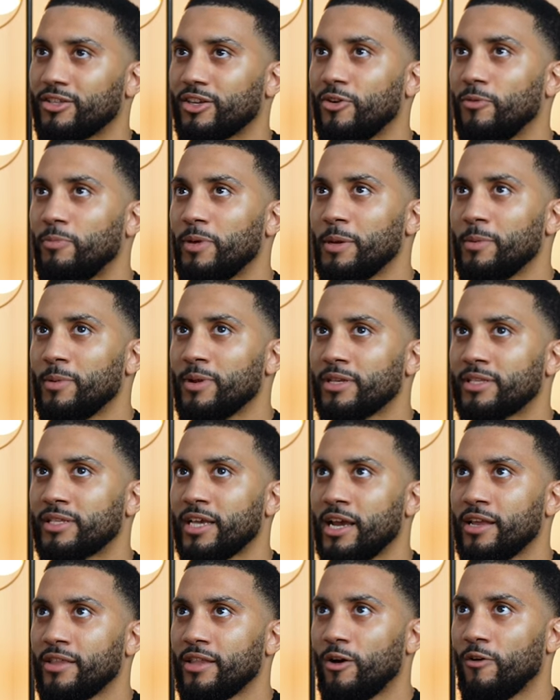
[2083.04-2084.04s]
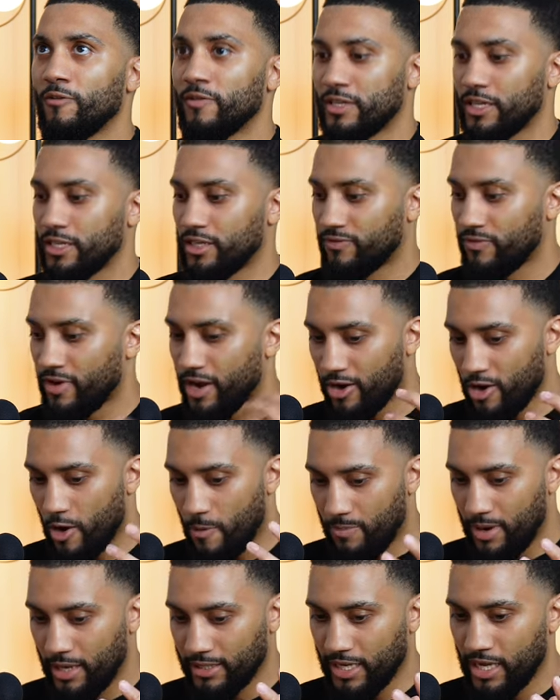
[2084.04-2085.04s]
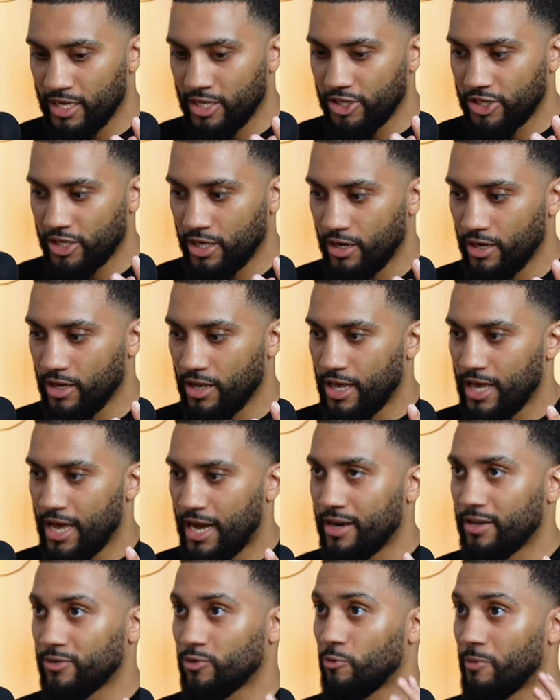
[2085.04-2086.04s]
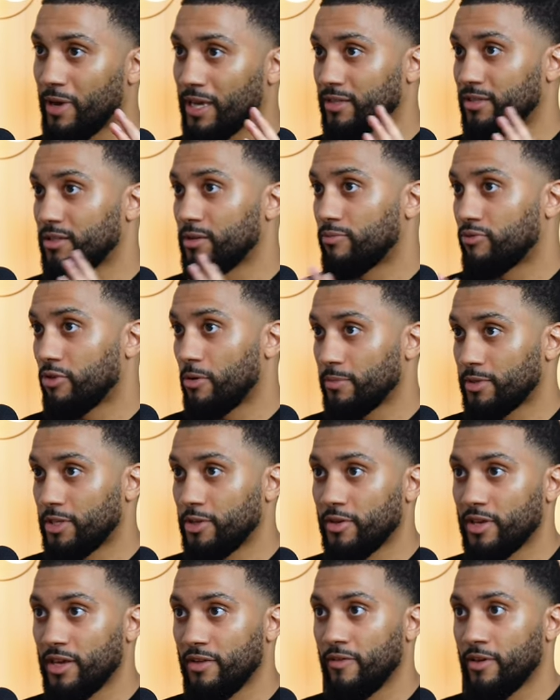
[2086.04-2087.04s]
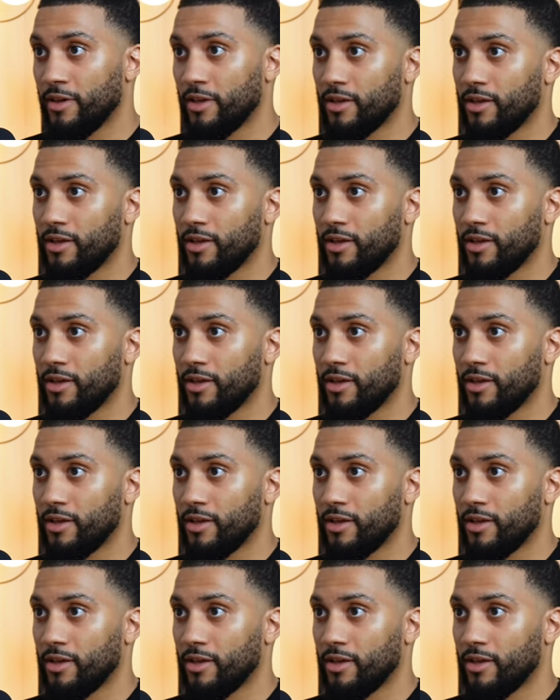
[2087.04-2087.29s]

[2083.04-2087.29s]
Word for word: So people are saying that obviously it's a very complex engine and it's all based on the prompts that you give it.